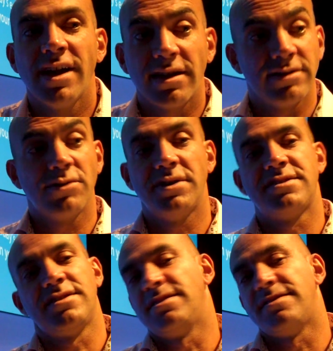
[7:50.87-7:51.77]
Yeah, no,
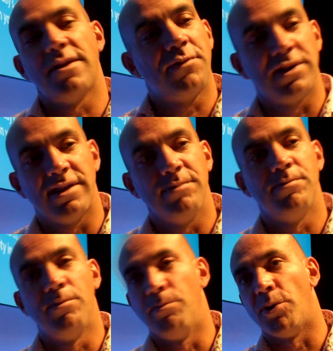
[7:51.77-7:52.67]
it's definitely
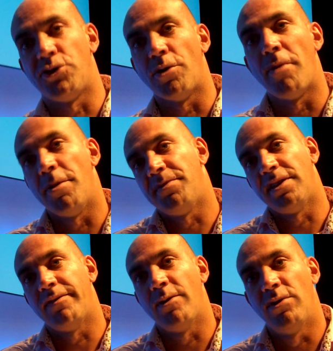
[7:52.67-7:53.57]
bottom up,
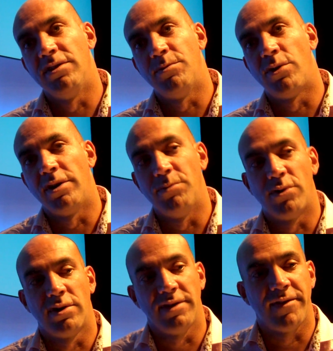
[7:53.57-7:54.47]
that they want more and
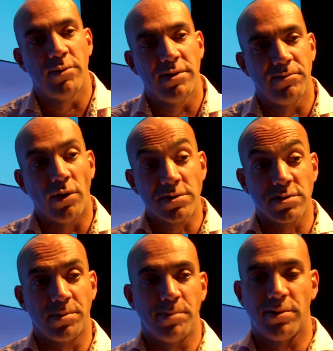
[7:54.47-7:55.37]
more, and they want
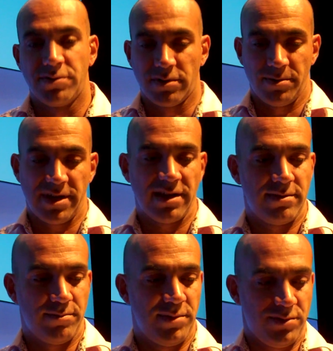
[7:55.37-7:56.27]
also people to communicate
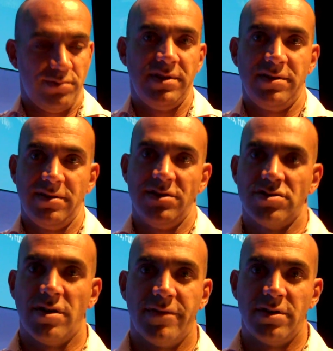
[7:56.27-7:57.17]
between
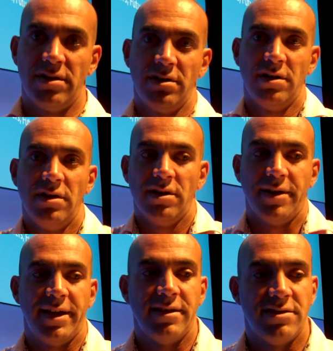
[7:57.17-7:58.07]
each other.
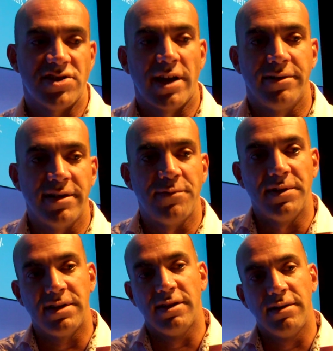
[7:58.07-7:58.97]
And Chatter
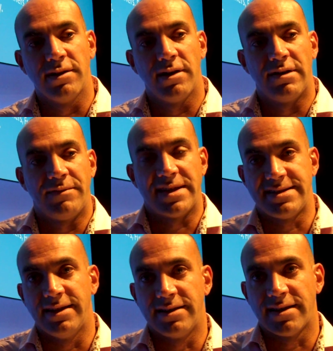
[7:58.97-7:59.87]
definitely
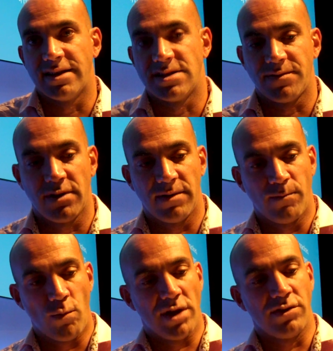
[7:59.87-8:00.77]
facilitates the
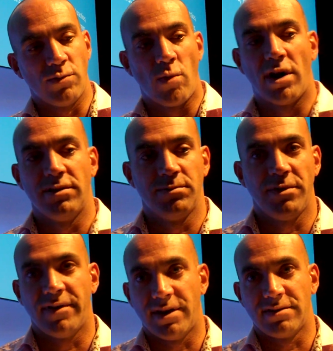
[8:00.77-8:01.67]
one-on-one
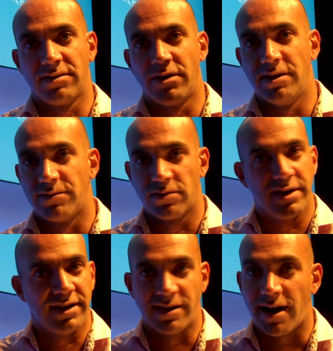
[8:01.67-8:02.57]
without going for
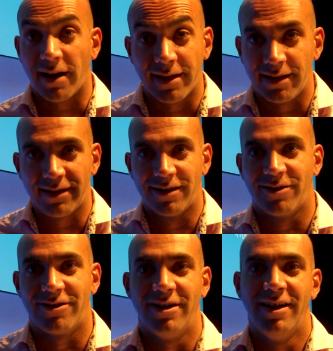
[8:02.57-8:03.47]
any hierarchy
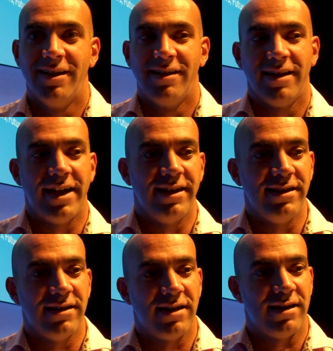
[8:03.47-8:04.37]
or any